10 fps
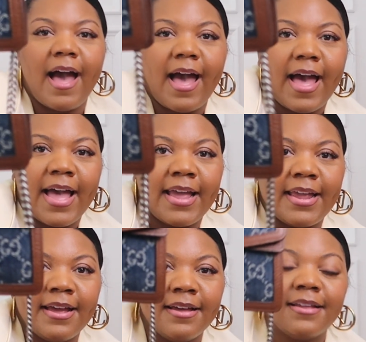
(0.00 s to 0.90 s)

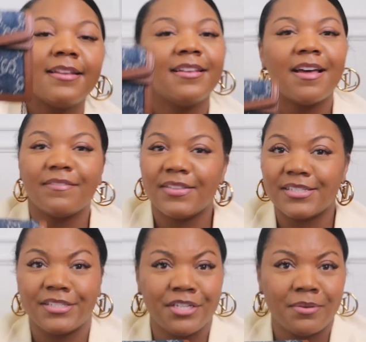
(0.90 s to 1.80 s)
I love
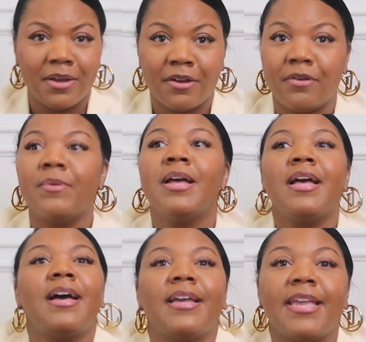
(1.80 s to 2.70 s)
this duo.
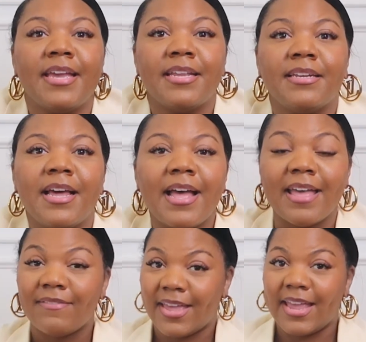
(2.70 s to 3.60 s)
Again,
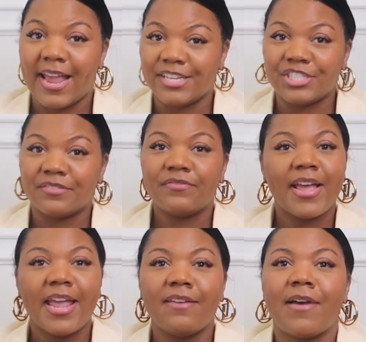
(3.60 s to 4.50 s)
a vacation
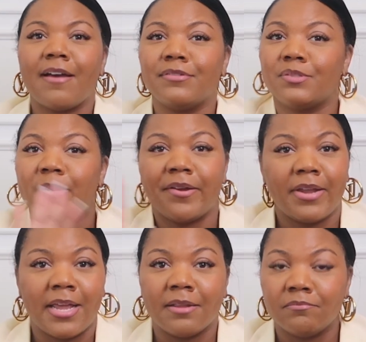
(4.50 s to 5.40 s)
fave. I was
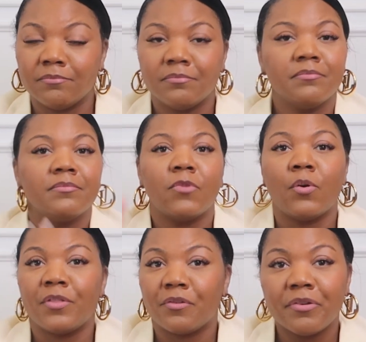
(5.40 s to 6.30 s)
wearing it
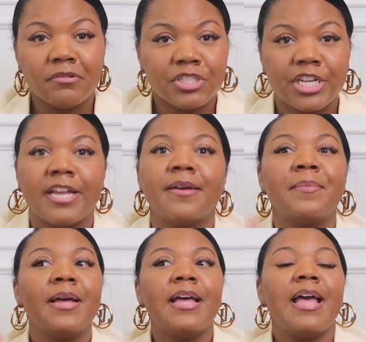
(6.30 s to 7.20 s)
on the cruise
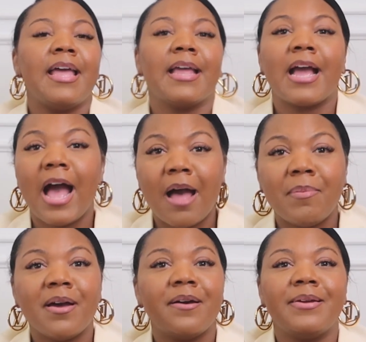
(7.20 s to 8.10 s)
ship, in
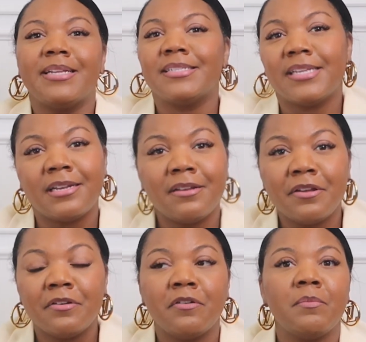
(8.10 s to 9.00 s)
Cabo, in
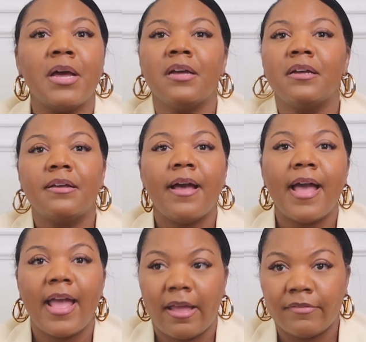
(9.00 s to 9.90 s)
Tulum,
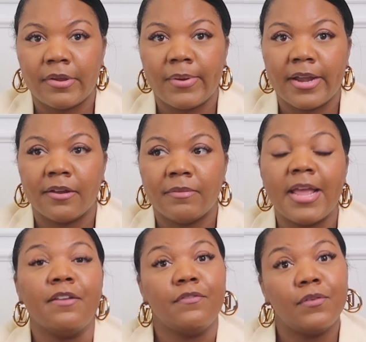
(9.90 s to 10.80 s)
everywhere.
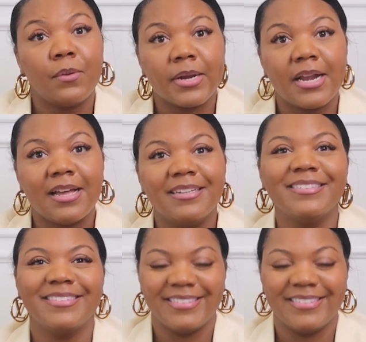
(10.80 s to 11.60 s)
In Florida.